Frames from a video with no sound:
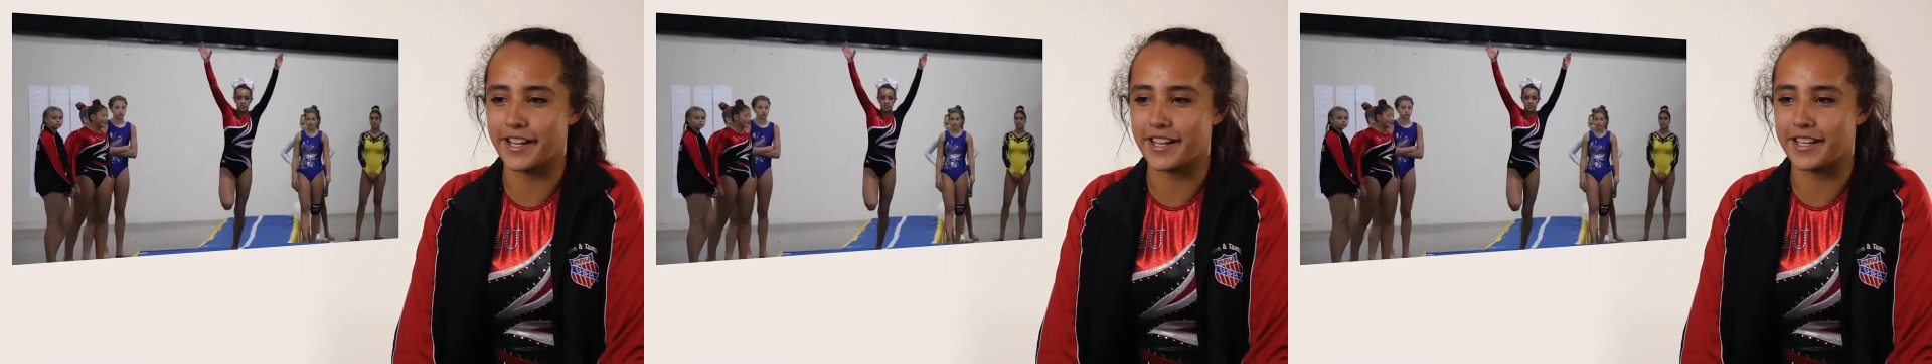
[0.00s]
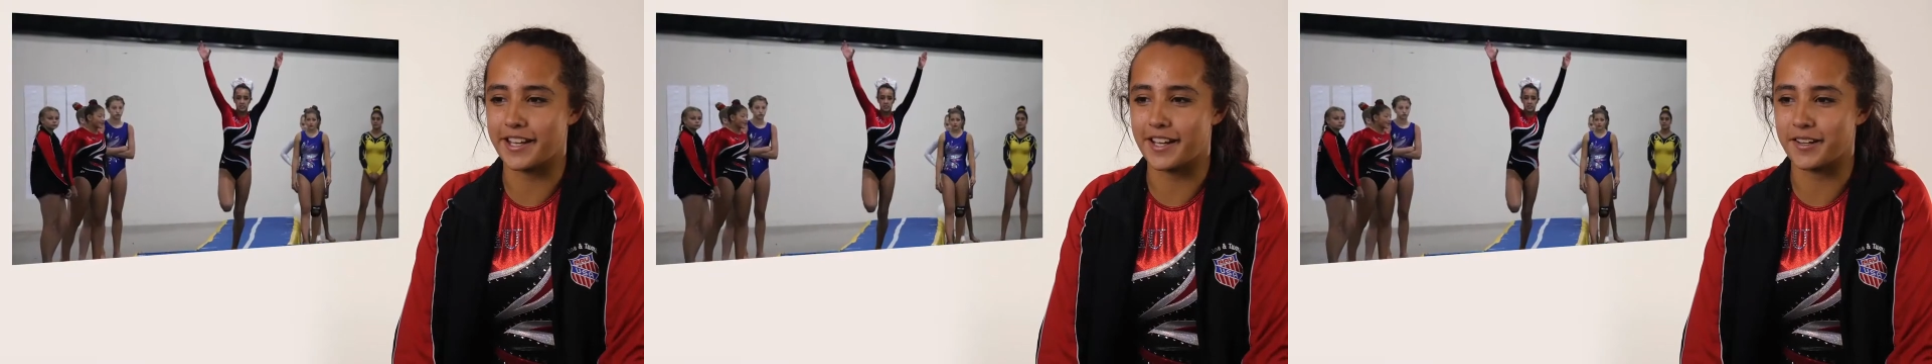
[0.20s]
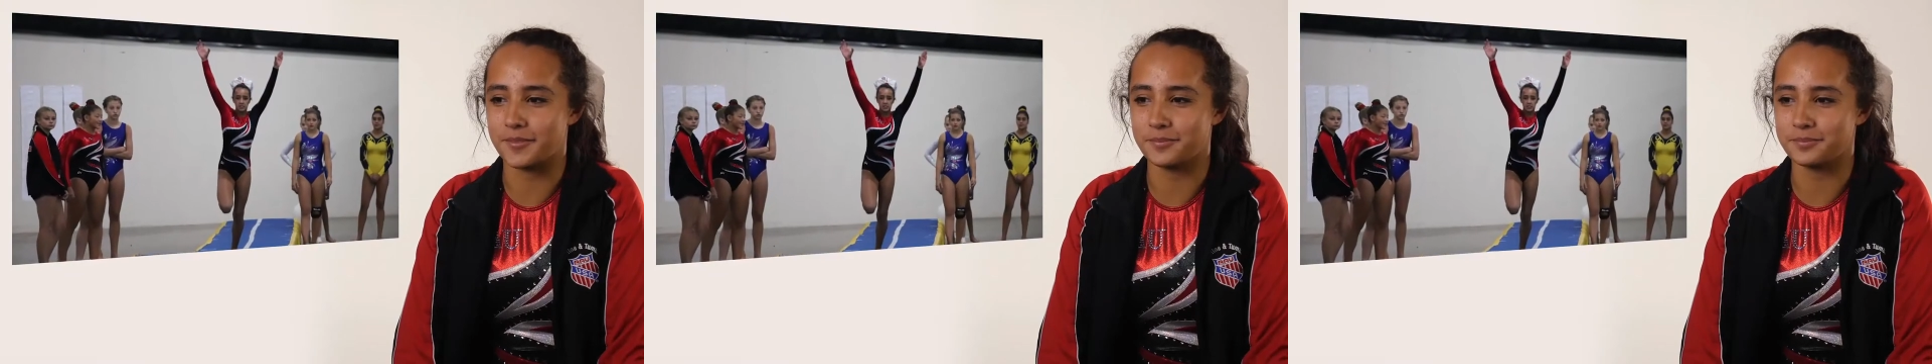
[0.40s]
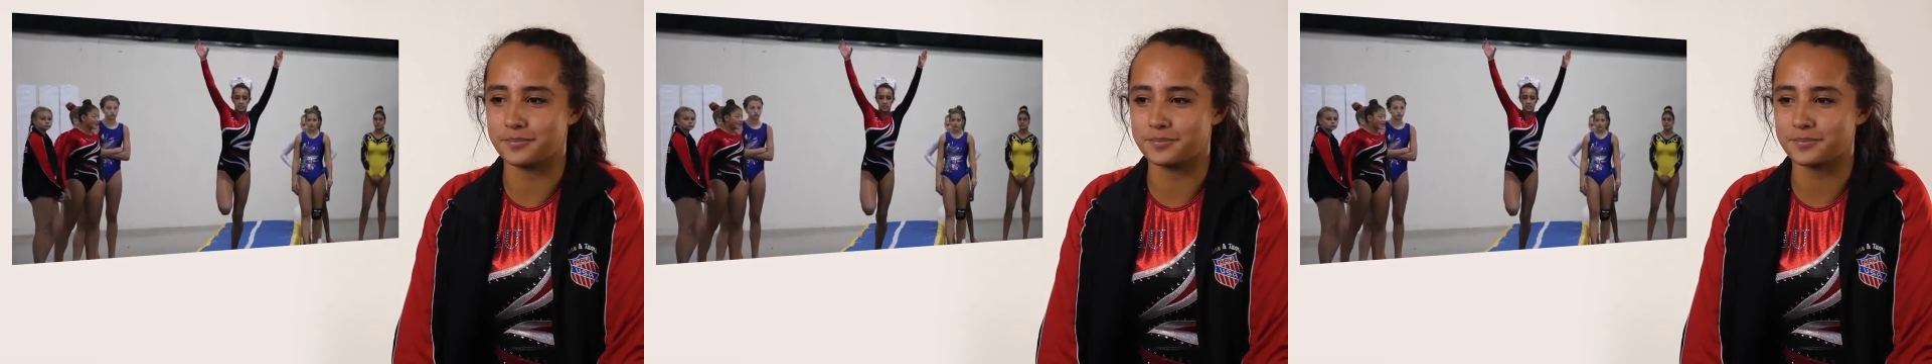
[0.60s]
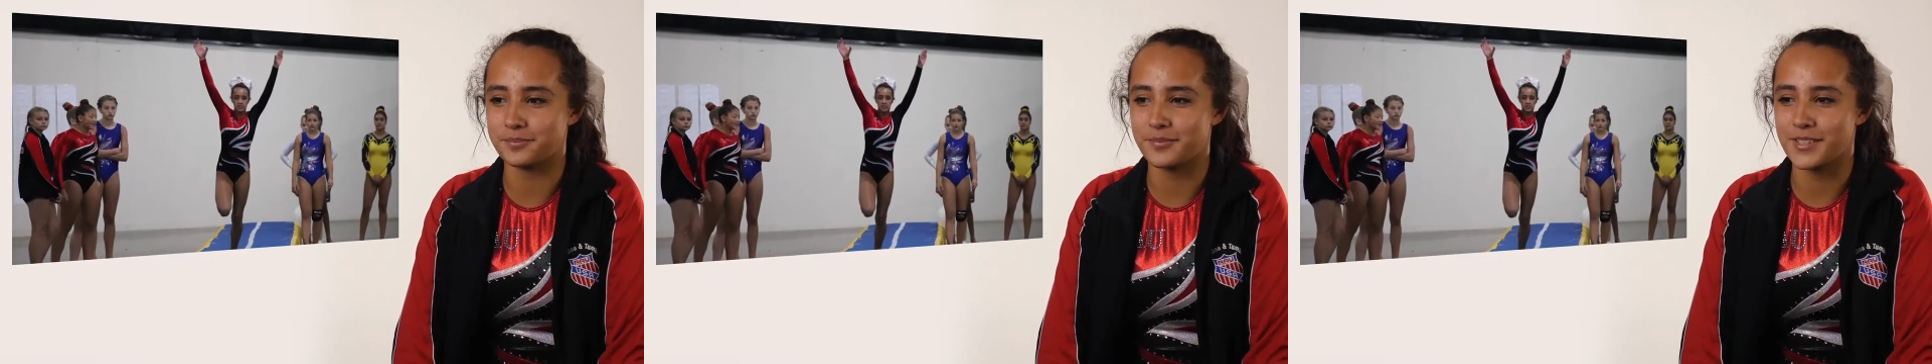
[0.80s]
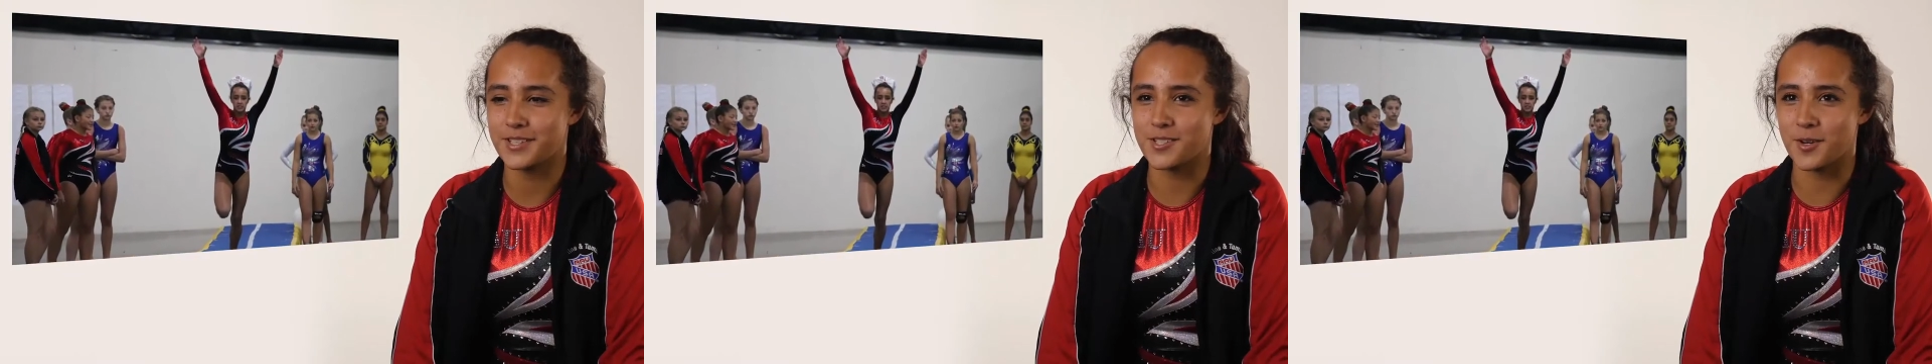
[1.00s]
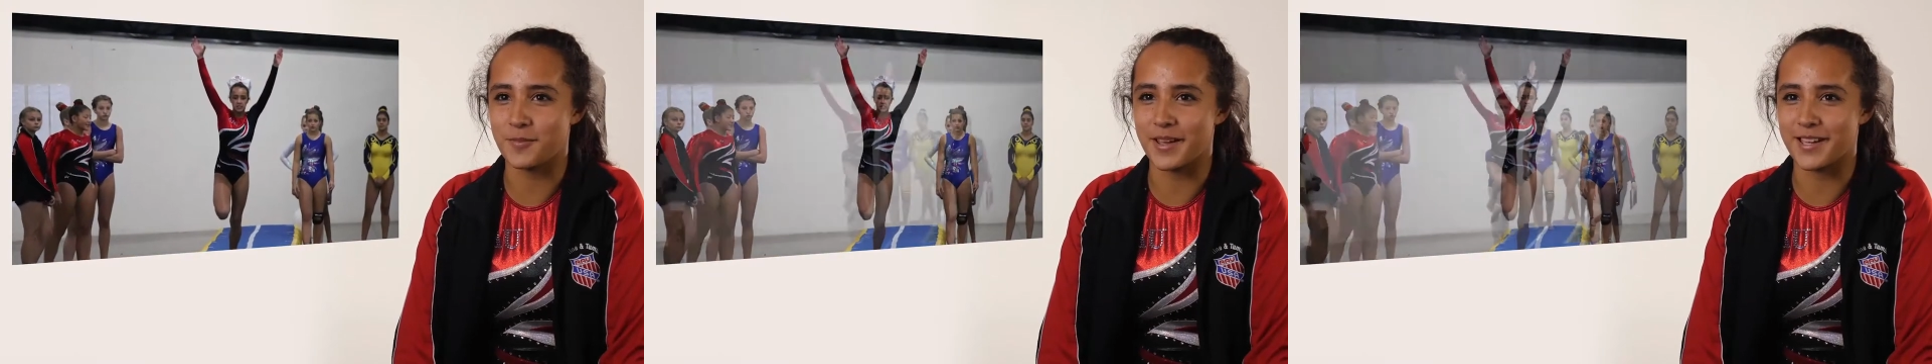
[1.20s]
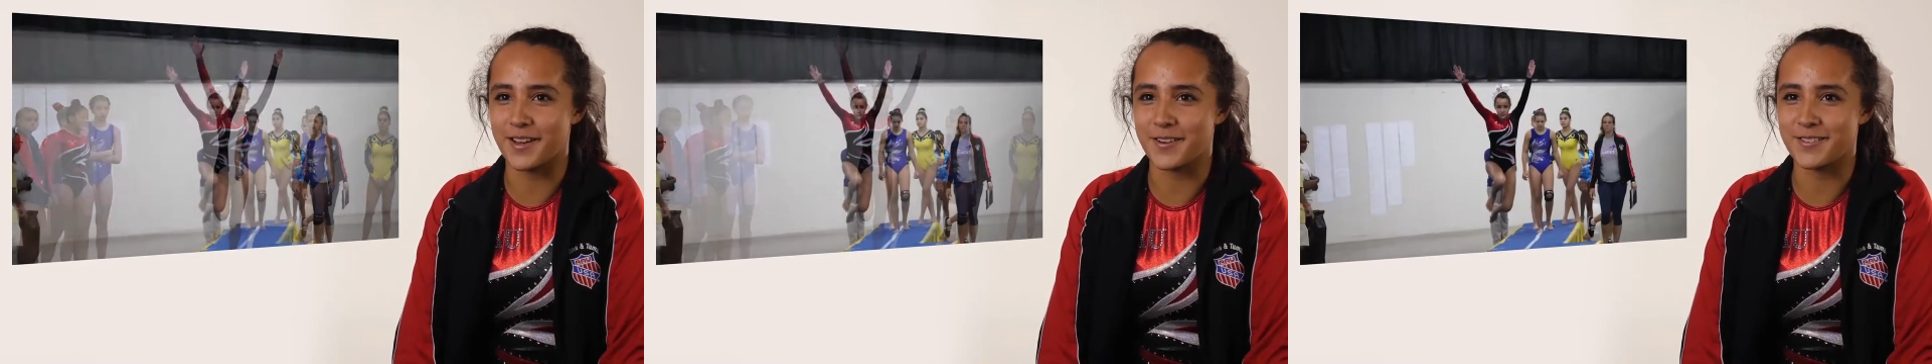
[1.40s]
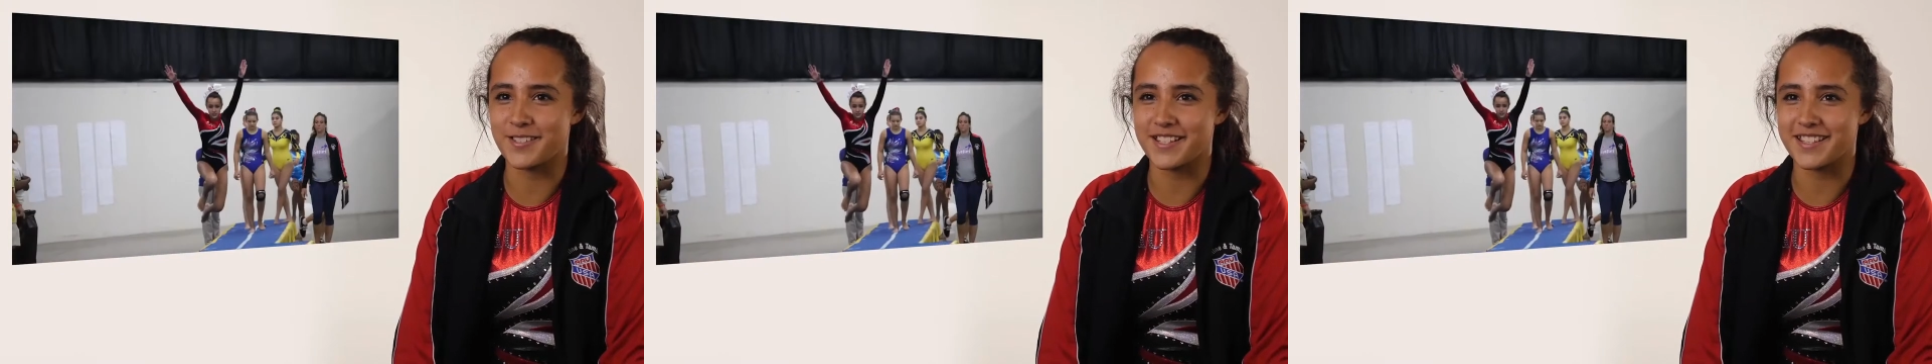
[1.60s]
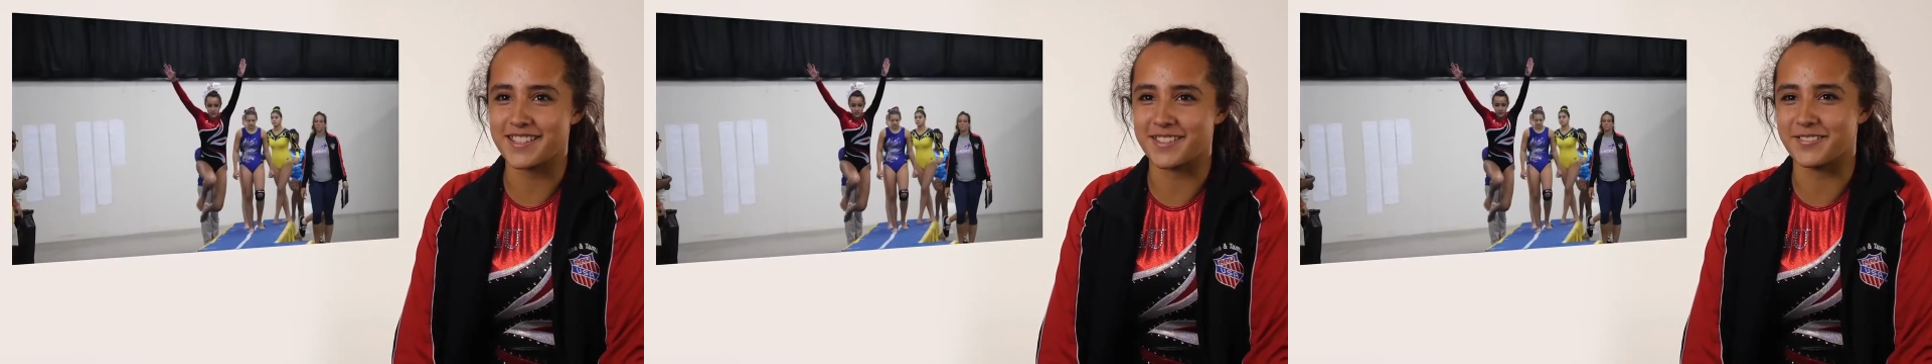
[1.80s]
and showed my
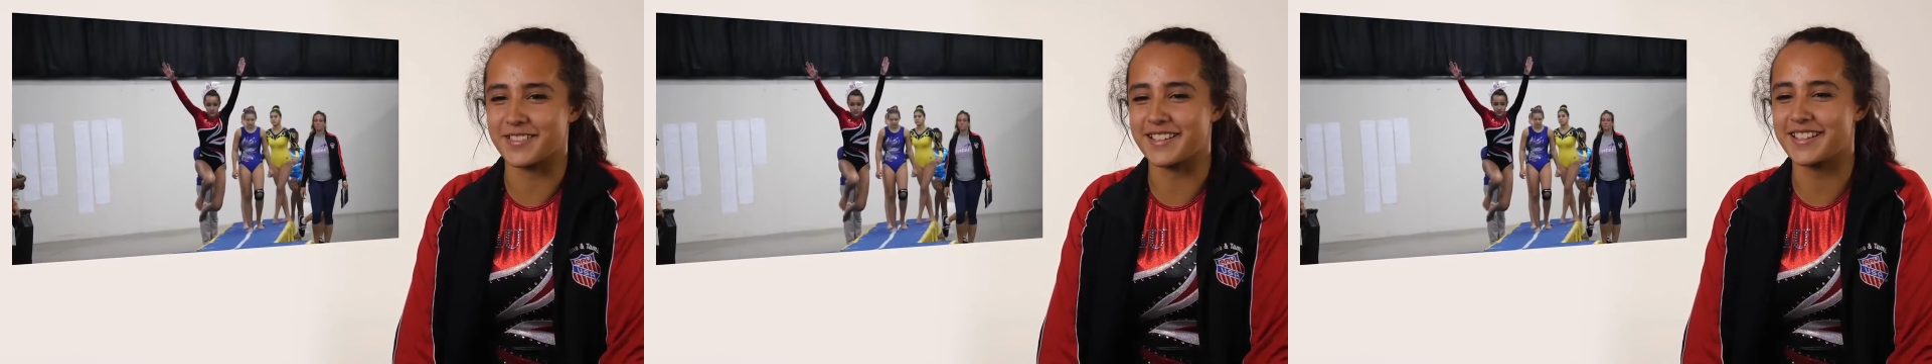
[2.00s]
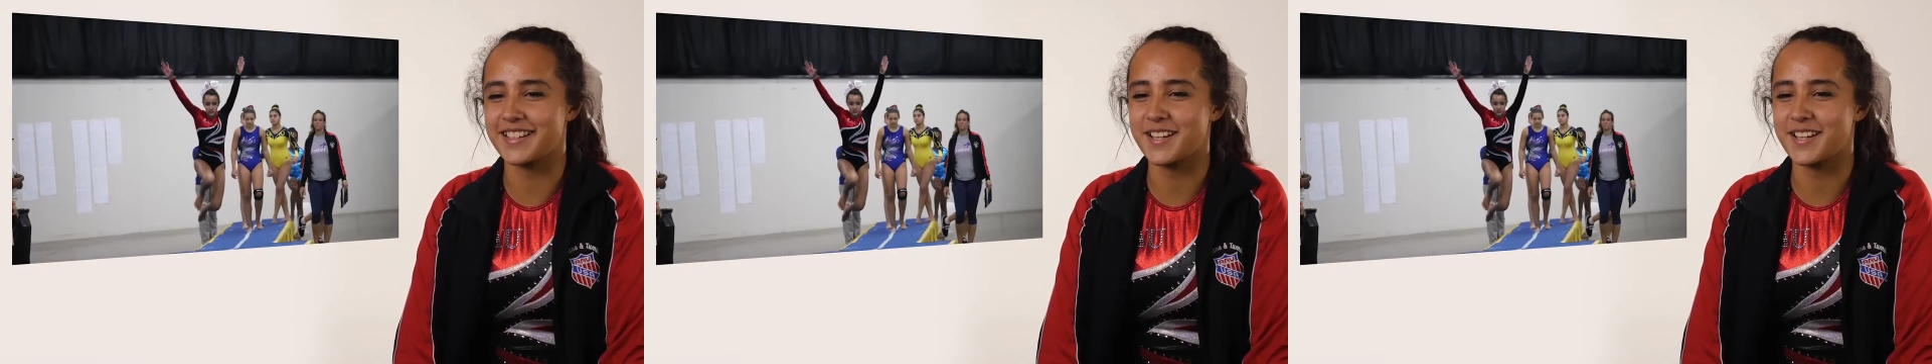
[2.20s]
coaches, and we